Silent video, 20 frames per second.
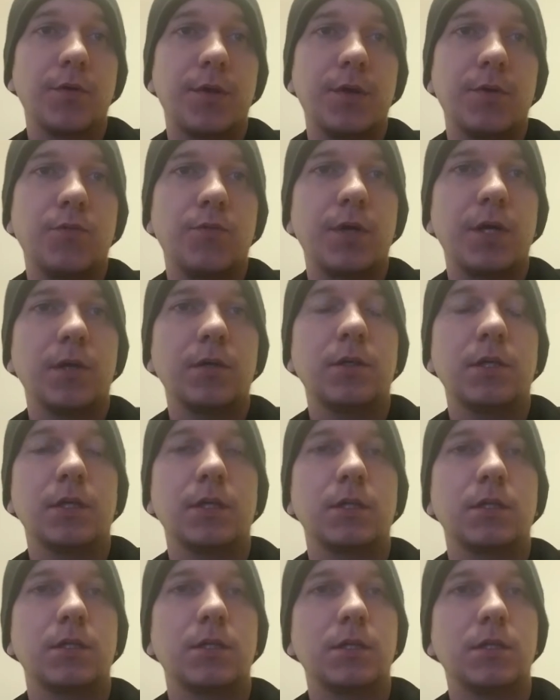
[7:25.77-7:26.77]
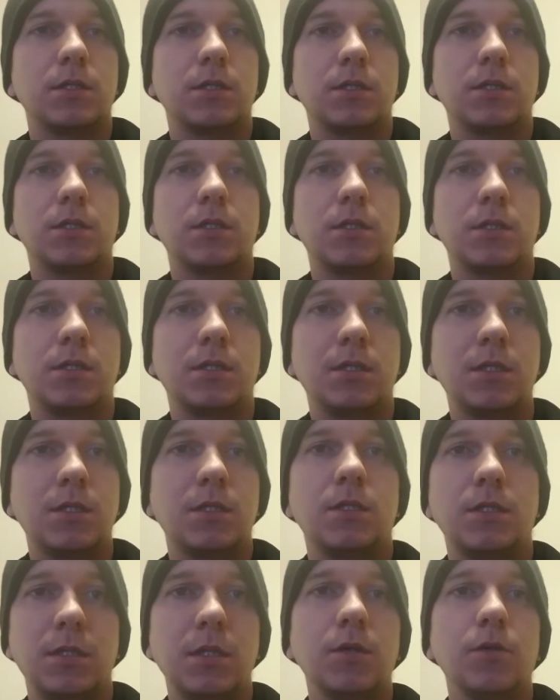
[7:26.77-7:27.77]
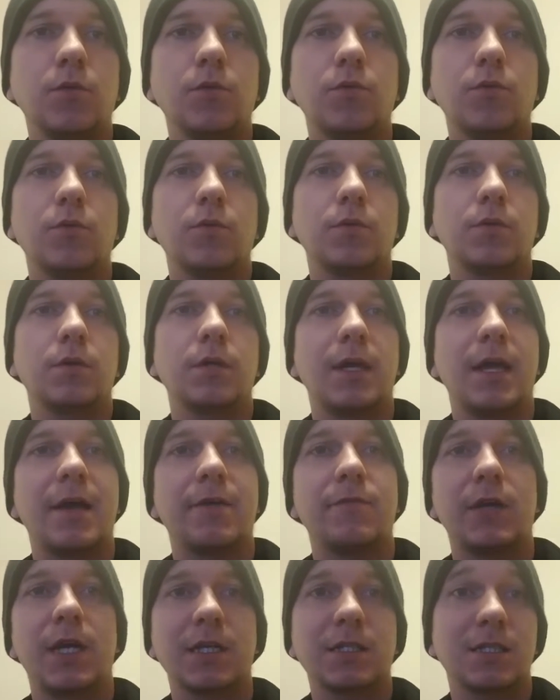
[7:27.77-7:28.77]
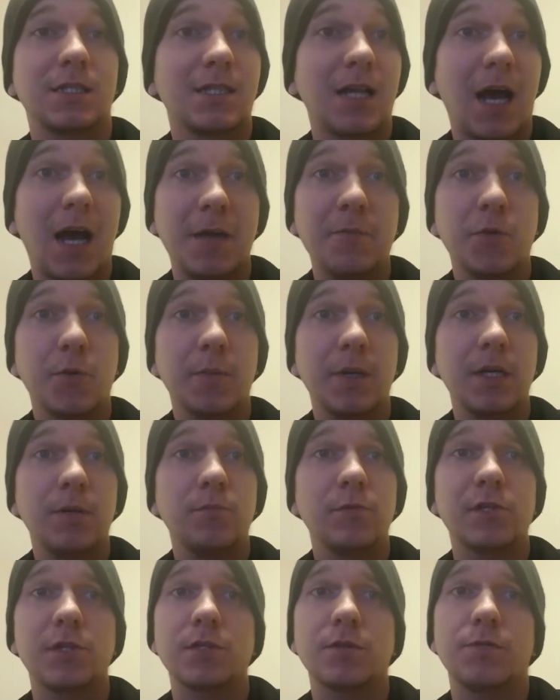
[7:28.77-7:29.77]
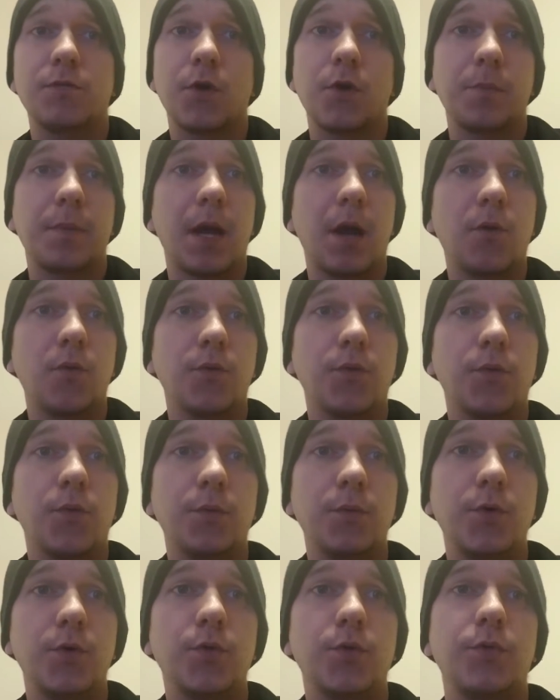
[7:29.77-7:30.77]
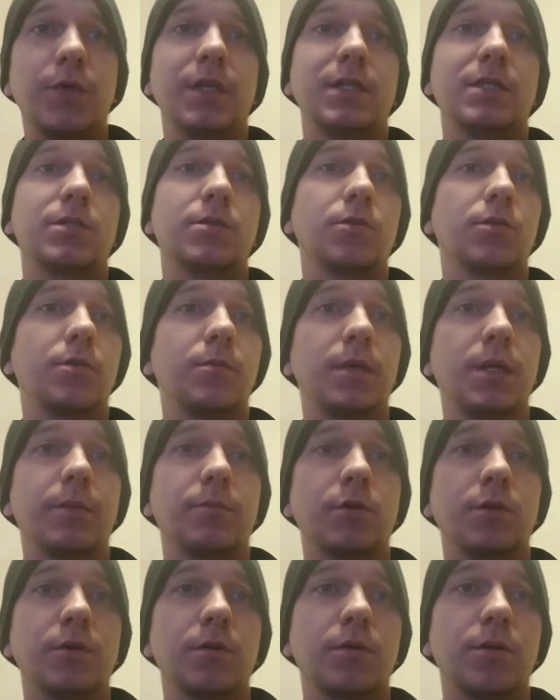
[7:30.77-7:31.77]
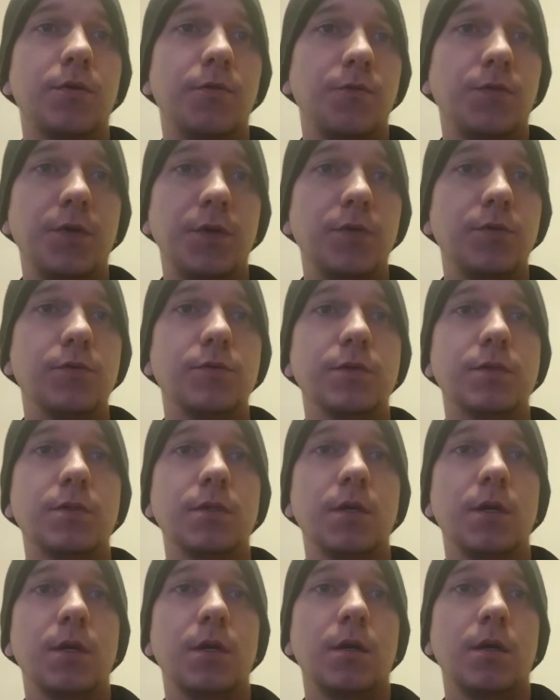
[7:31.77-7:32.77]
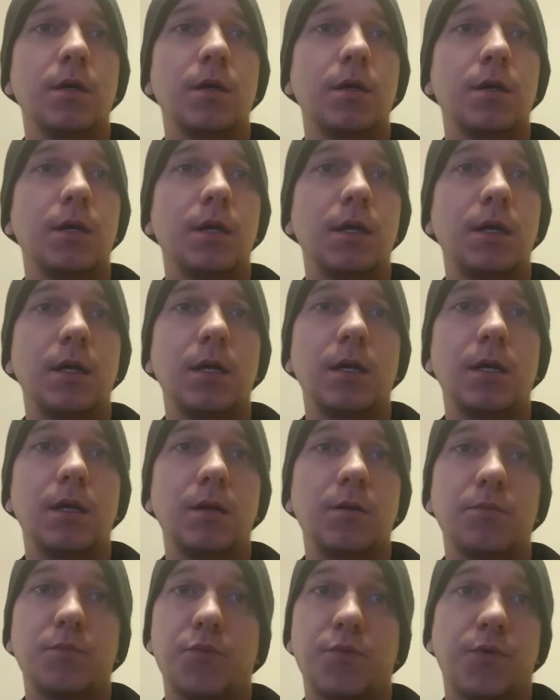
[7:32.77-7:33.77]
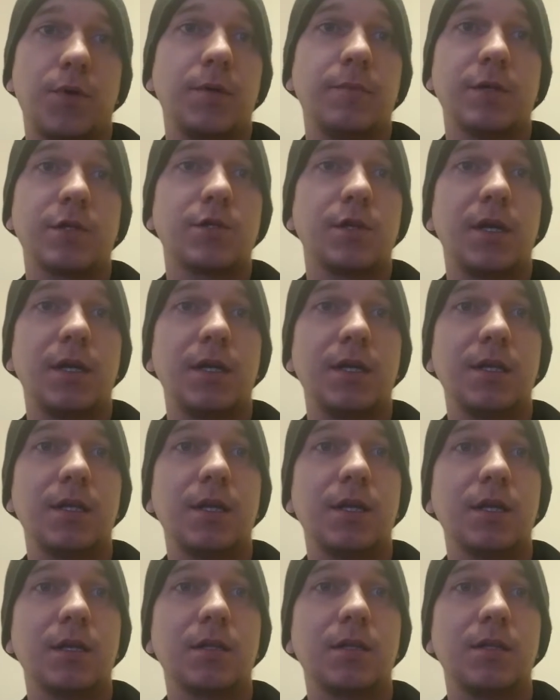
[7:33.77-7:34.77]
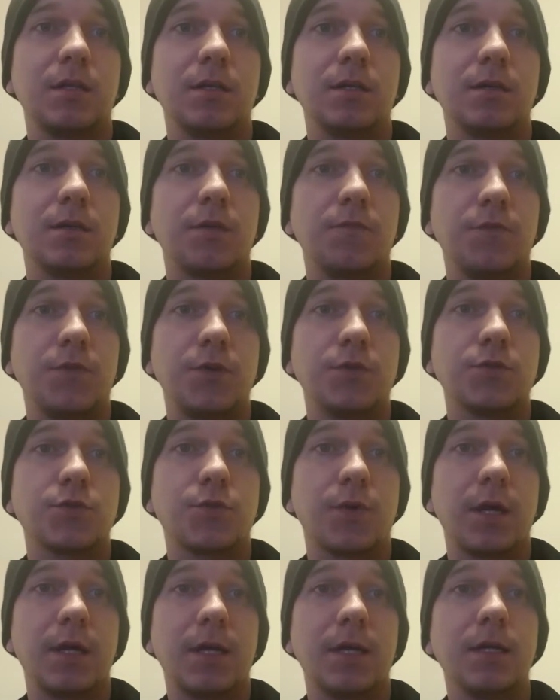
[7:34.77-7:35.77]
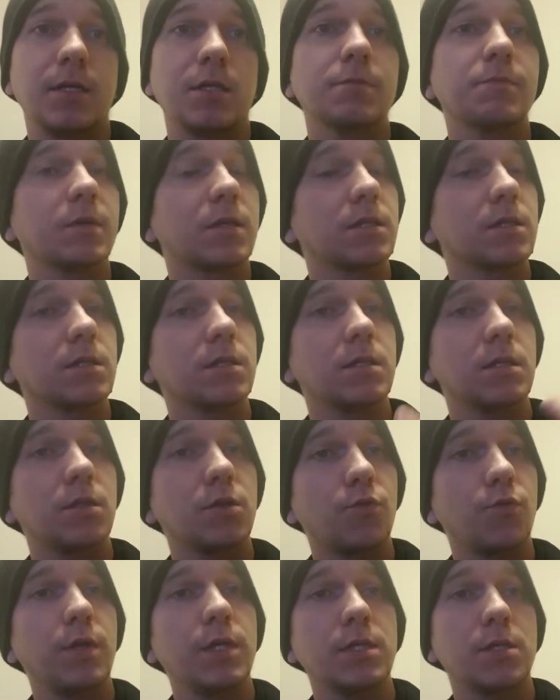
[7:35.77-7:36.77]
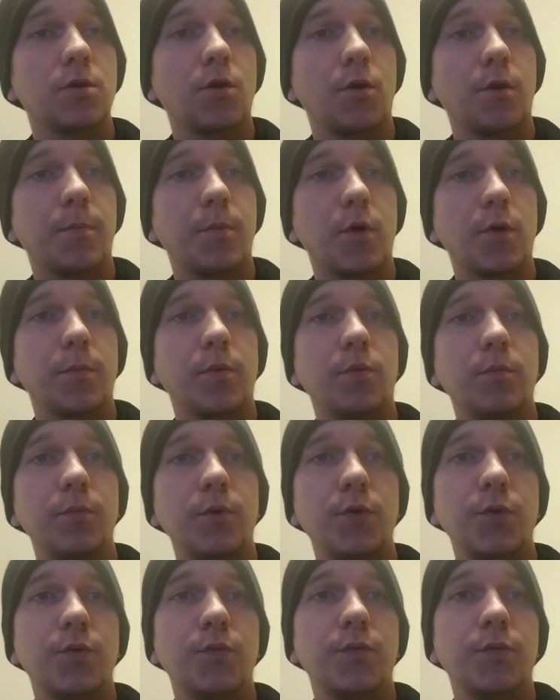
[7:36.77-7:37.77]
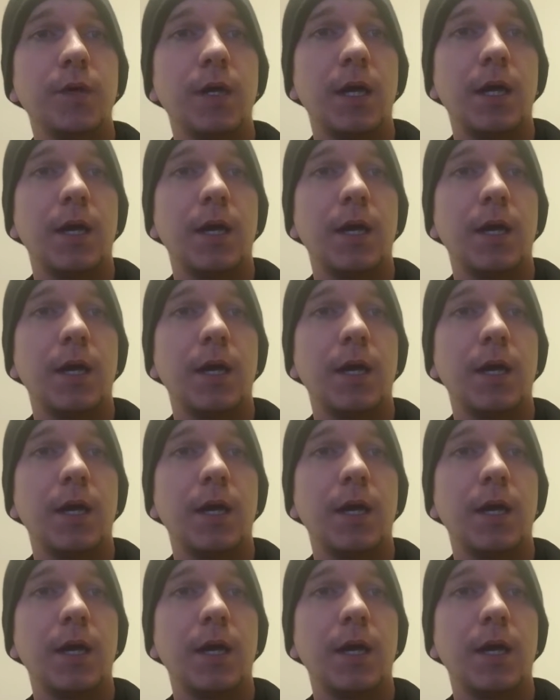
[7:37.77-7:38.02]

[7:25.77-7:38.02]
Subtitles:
that Reunculus is still going to have access to Hyper Beam, which is a very powerful move. It's still going to be able to confuse pretty much anything that Confuse Ray hits because it's a 3-star purple move,